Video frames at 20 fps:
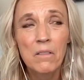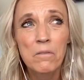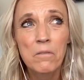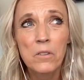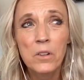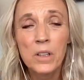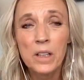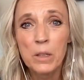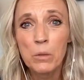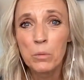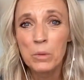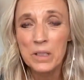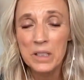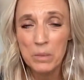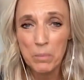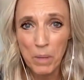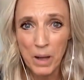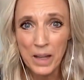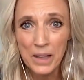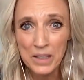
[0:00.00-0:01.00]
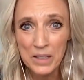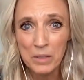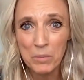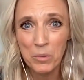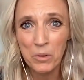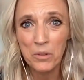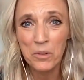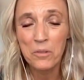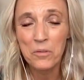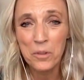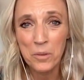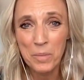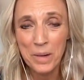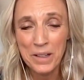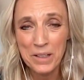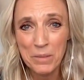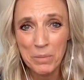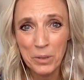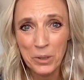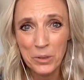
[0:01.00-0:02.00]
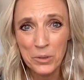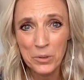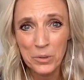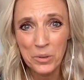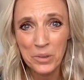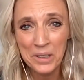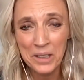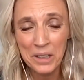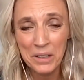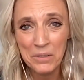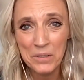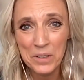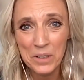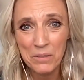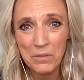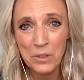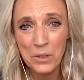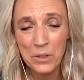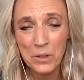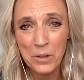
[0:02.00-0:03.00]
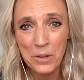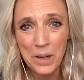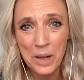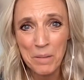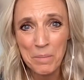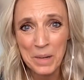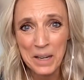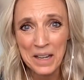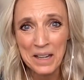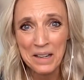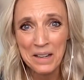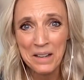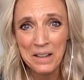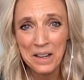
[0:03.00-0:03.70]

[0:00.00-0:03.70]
fully responsible for my spiritual gifts if you know what i mean